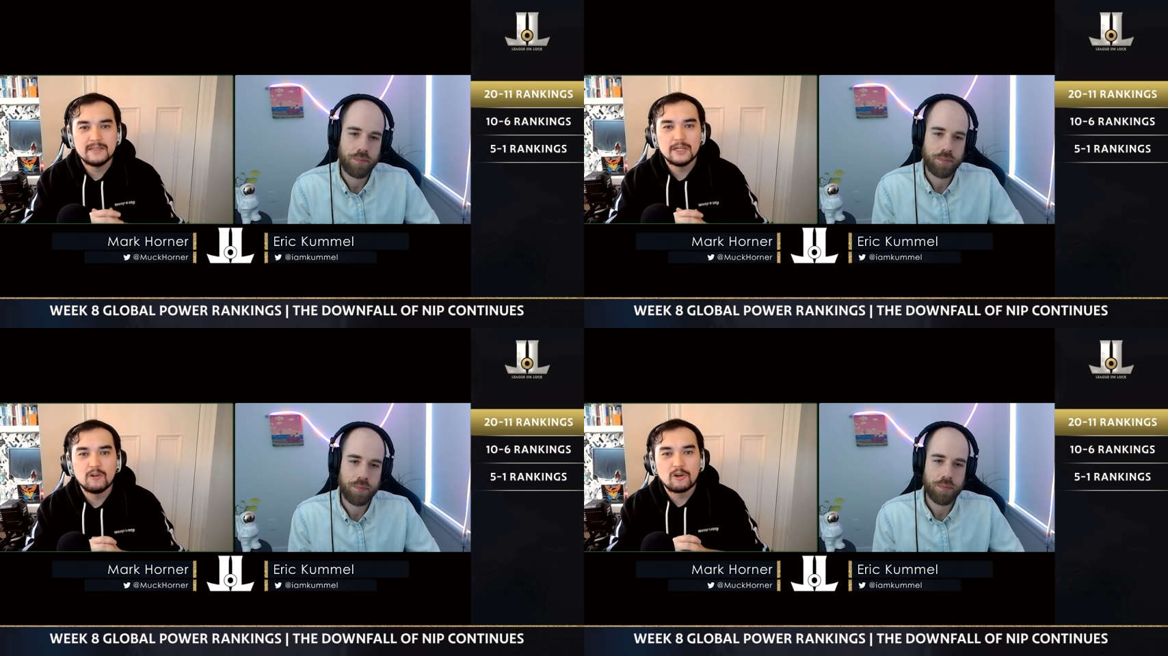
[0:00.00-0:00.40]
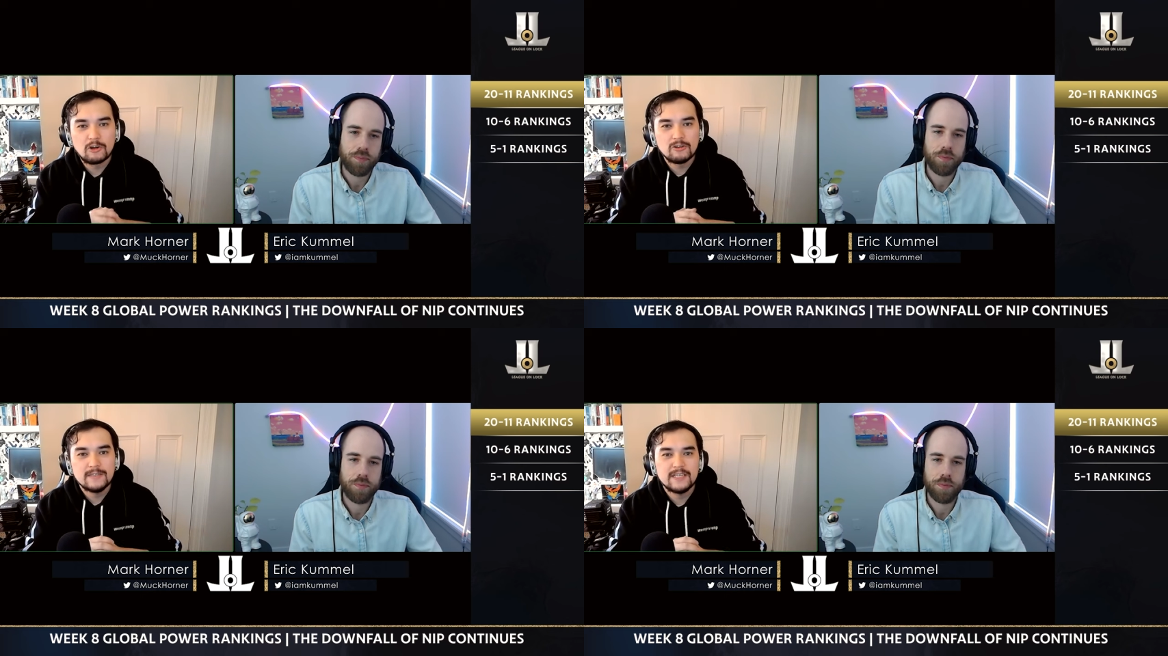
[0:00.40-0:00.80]
Speaker 1: little
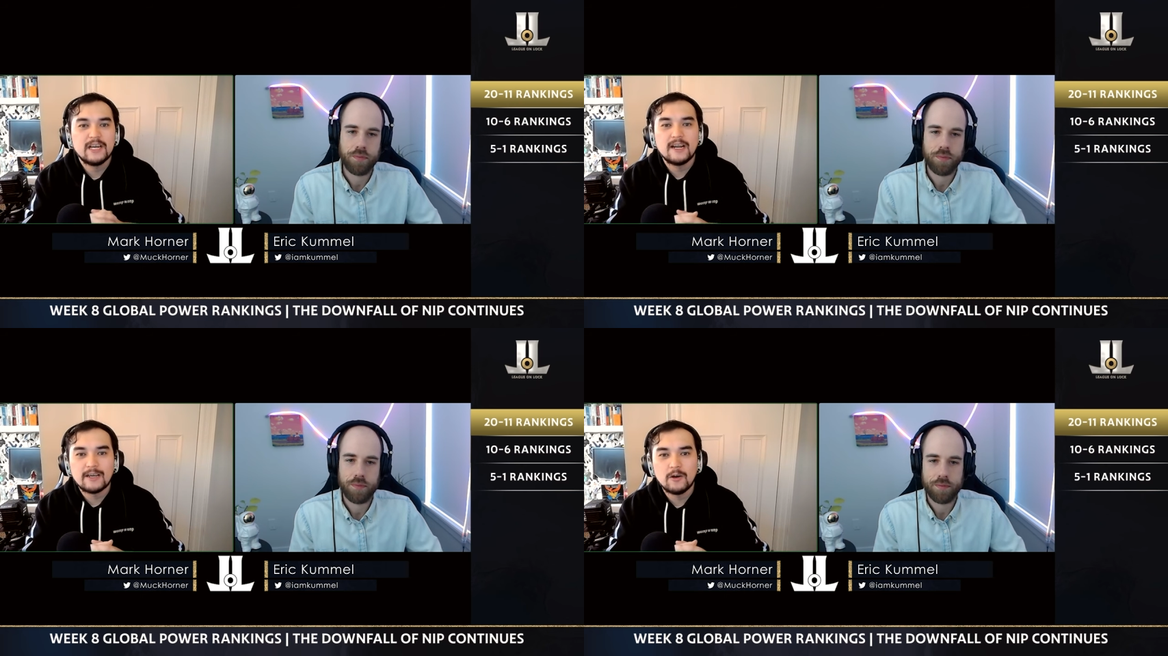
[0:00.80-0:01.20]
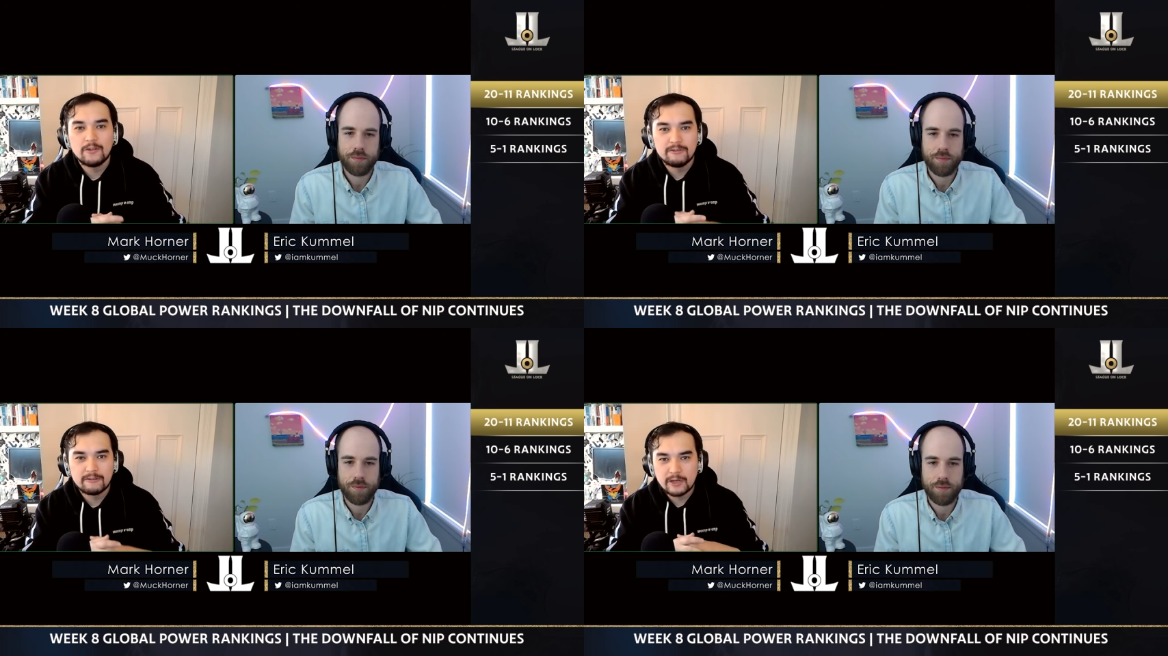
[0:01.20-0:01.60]
hurdles that you got to go
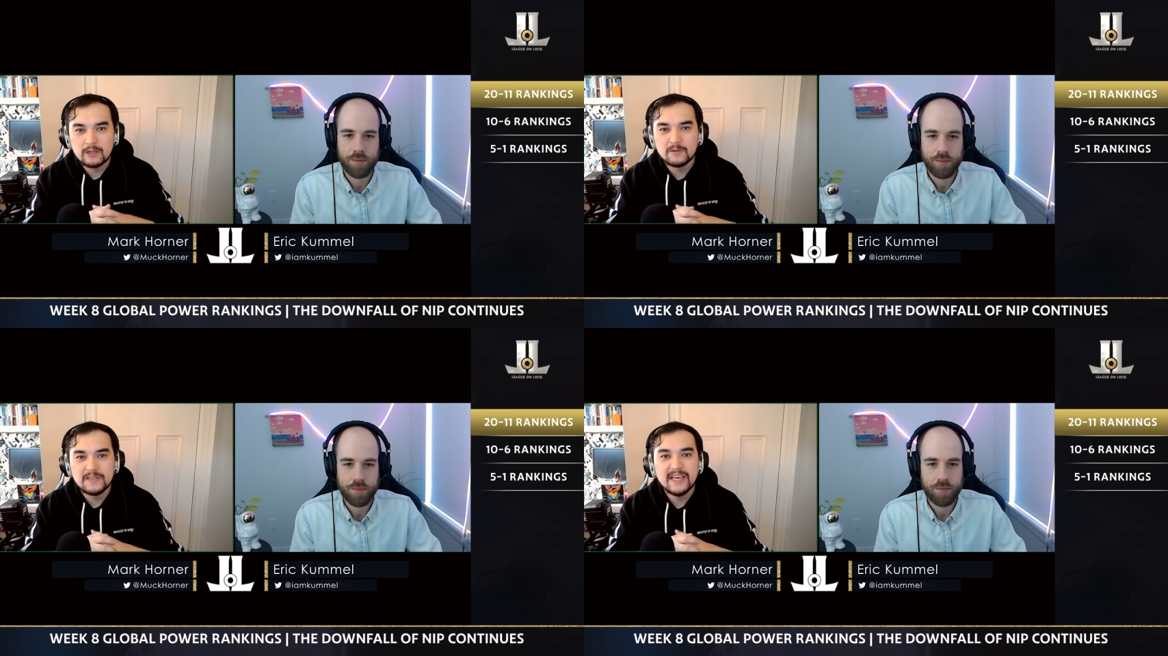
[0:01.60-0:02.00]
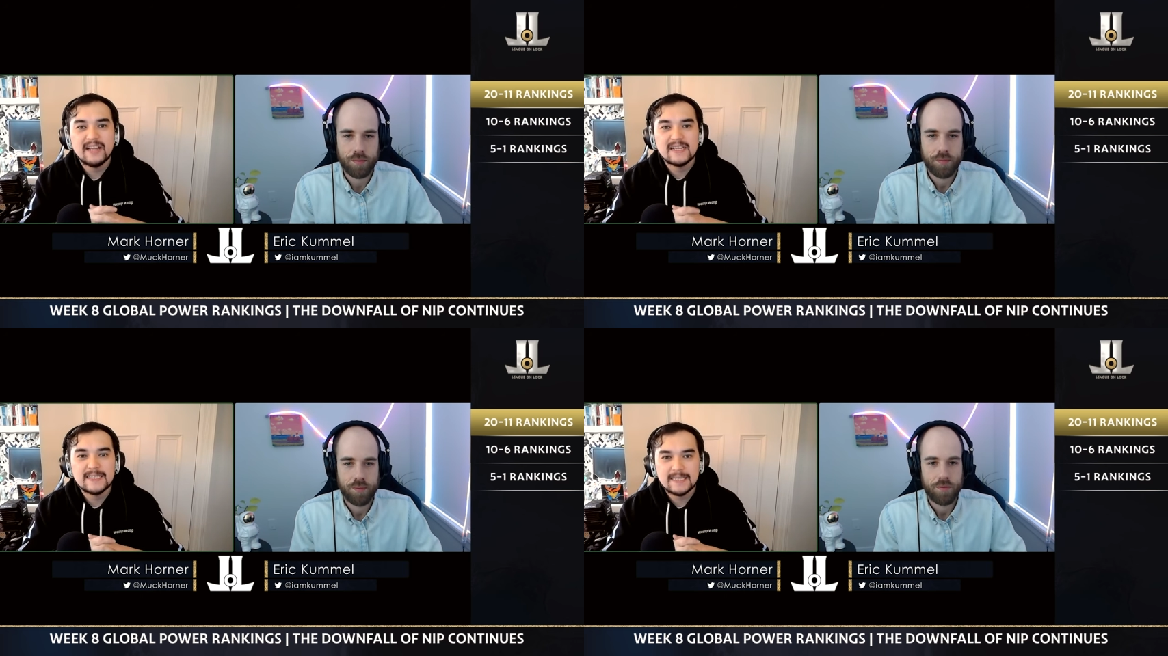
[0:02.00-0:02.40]
through to include the
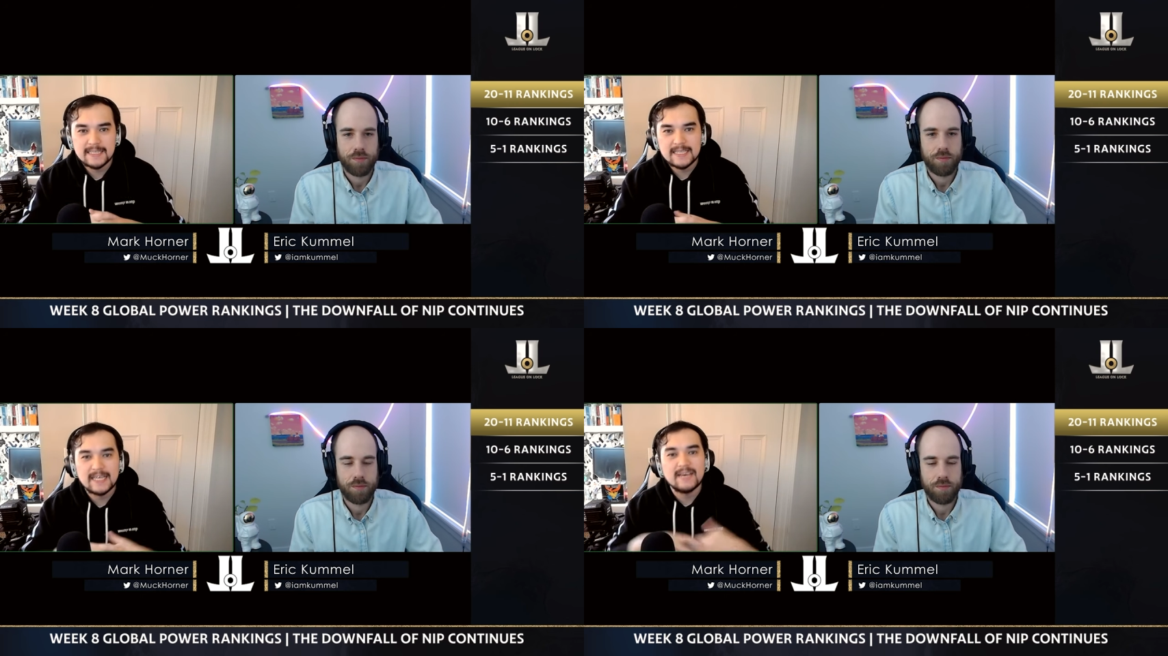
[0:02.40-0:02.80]
LEC,